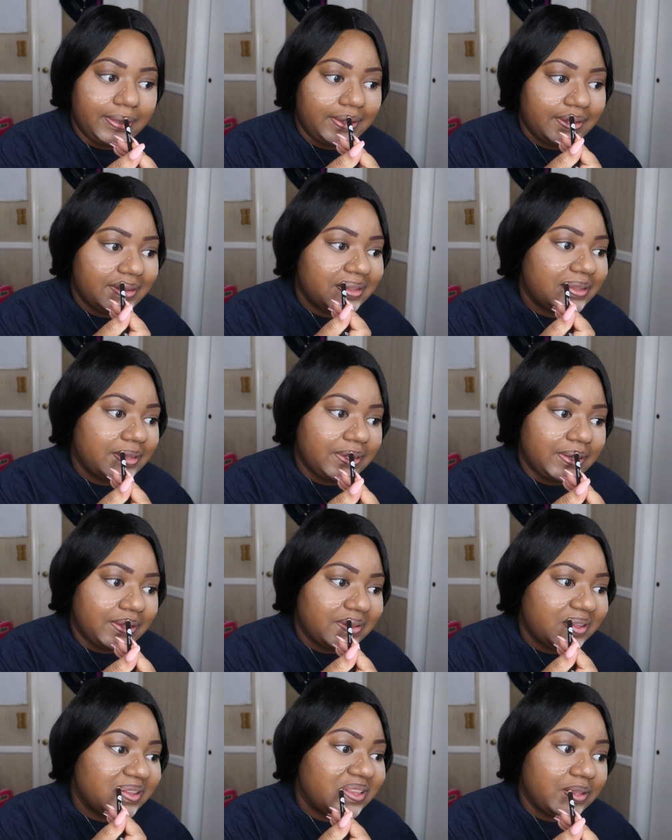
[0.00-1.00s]
you know, I
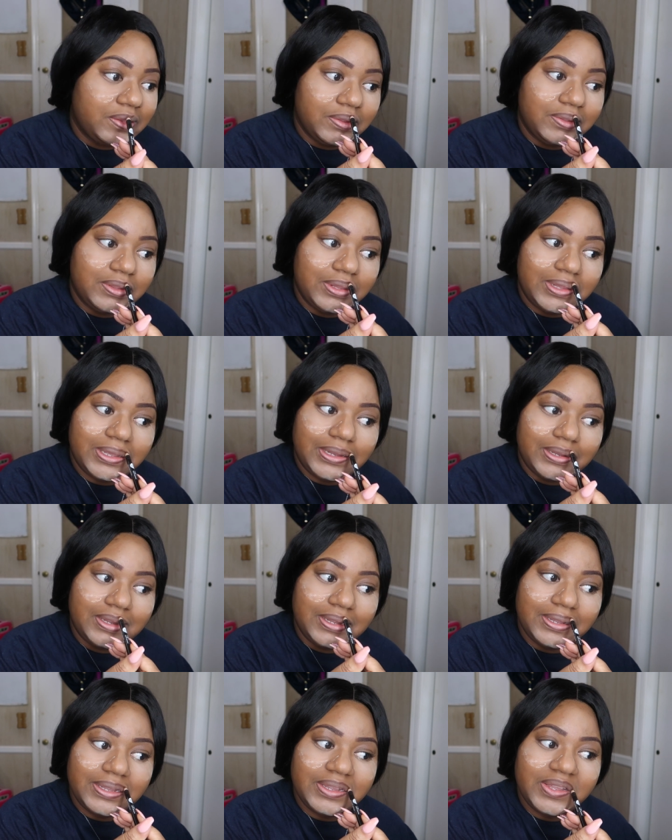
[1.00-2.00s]
don't have to do this
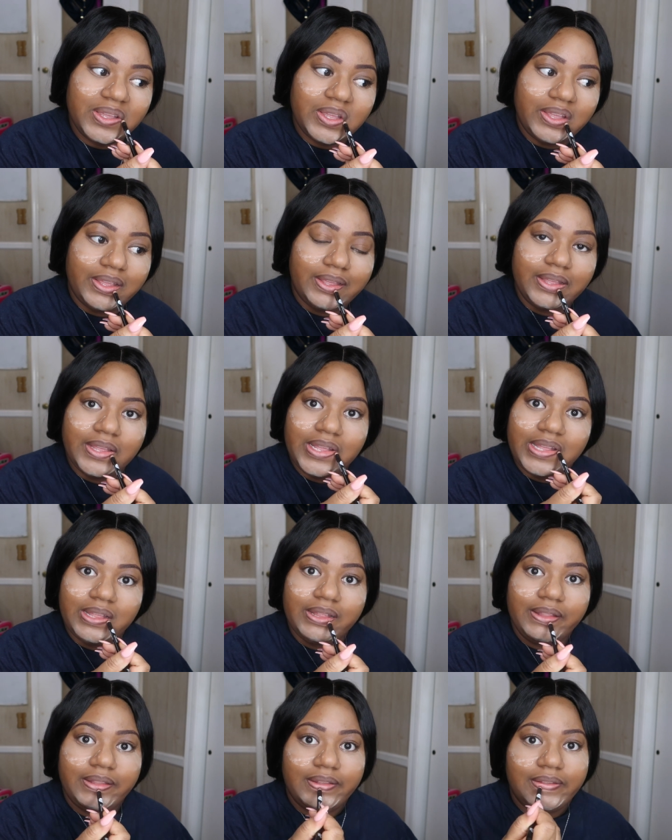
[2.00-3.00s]
later.
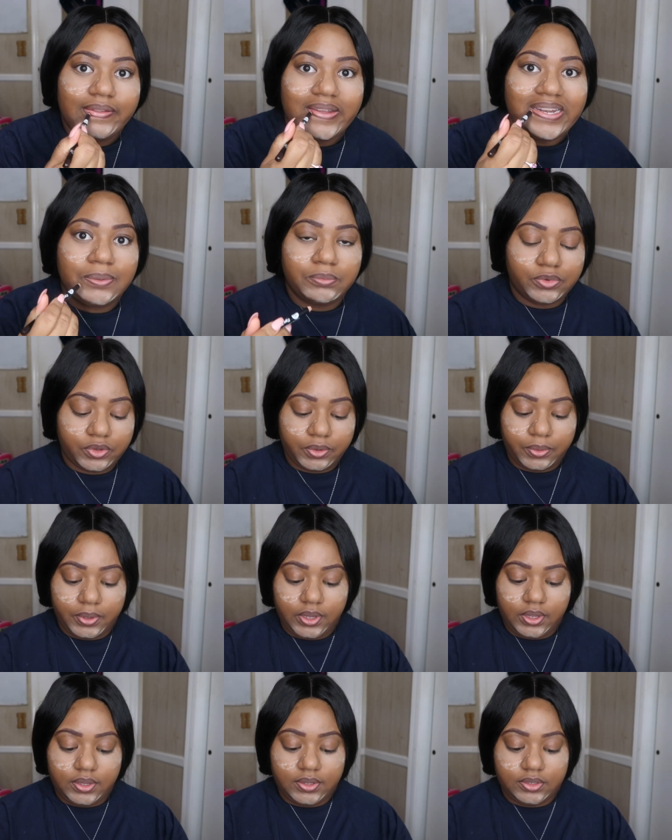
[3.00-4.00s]
Line them real
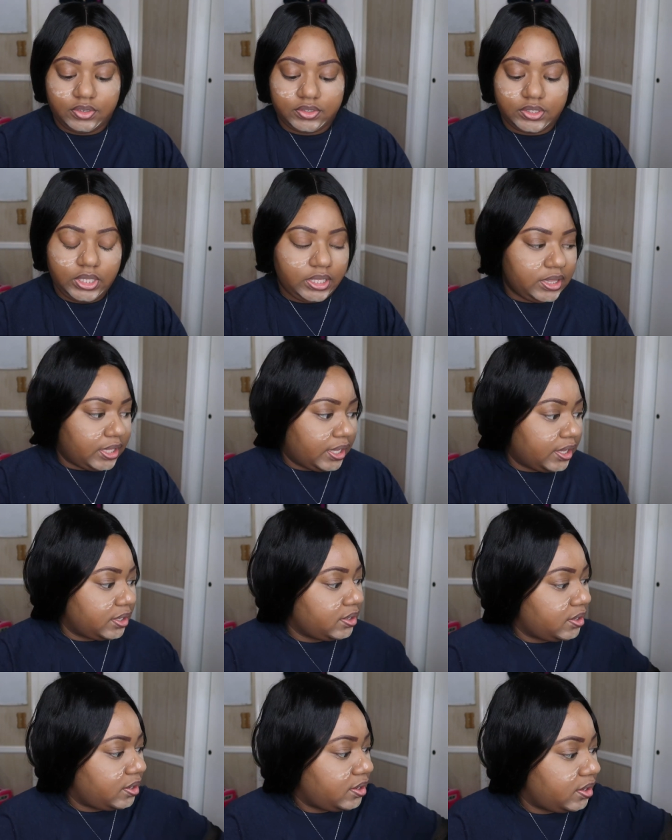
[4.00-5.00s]
quick, just like
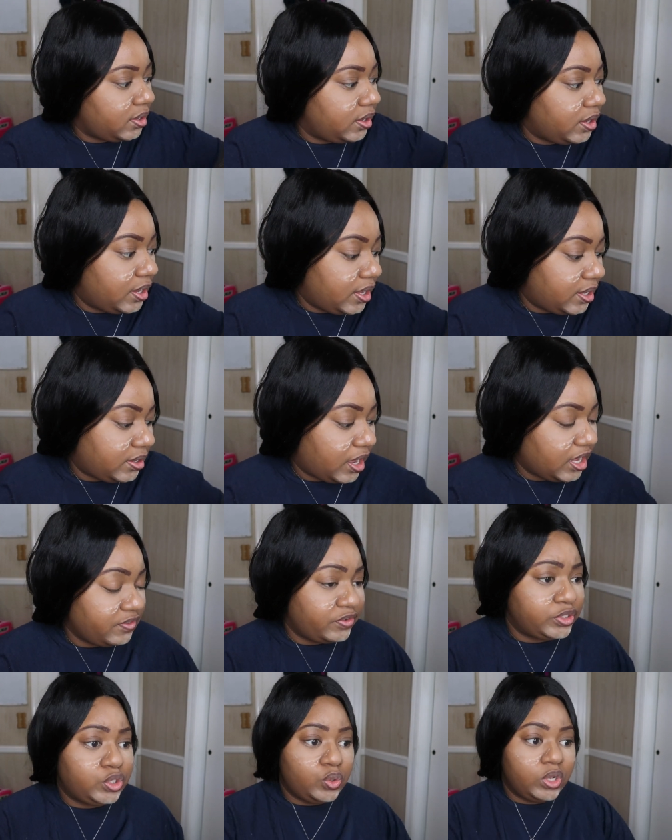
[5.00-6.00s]
that. Not
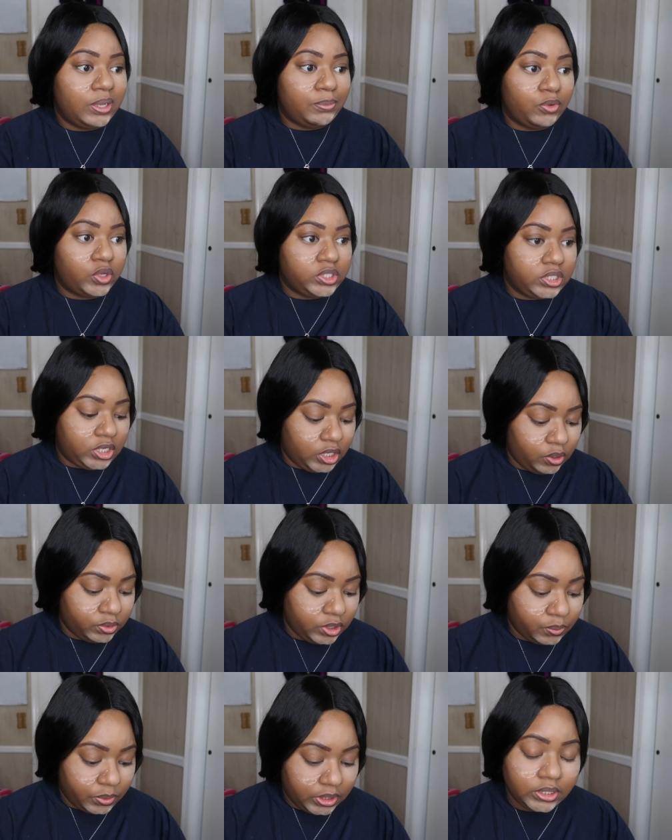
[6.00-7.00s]
even two lip gloss today,
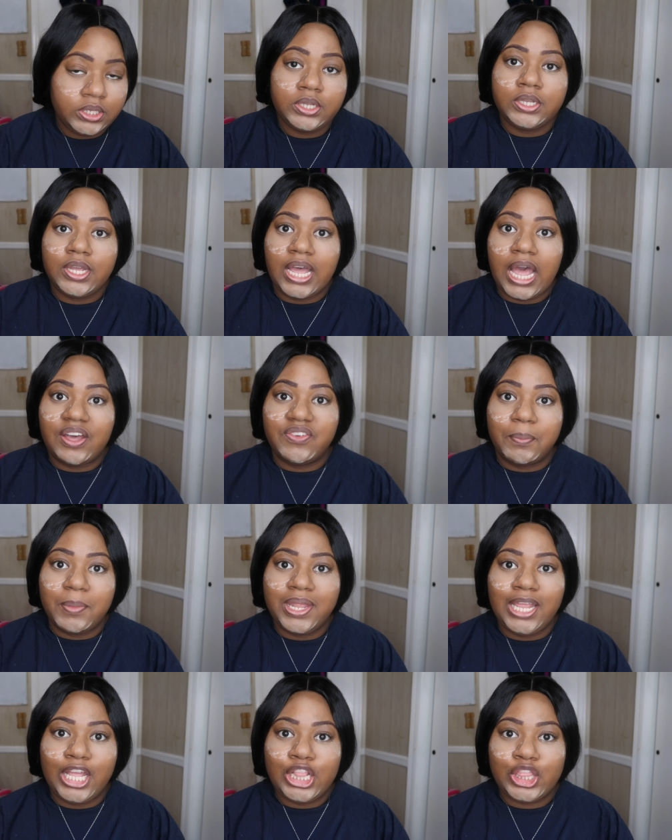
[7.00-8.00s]
only one. I have a
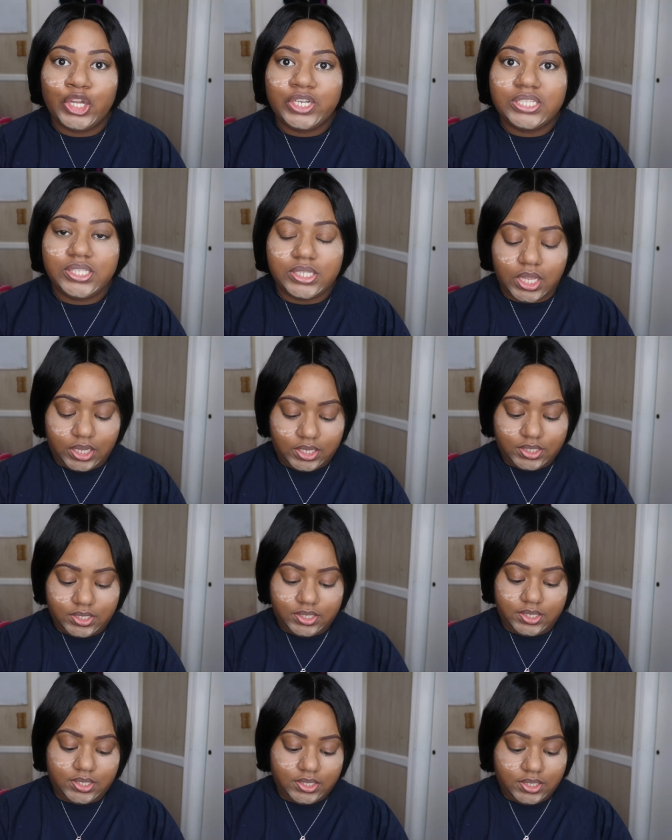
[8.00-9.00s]
minute and 30 seconds.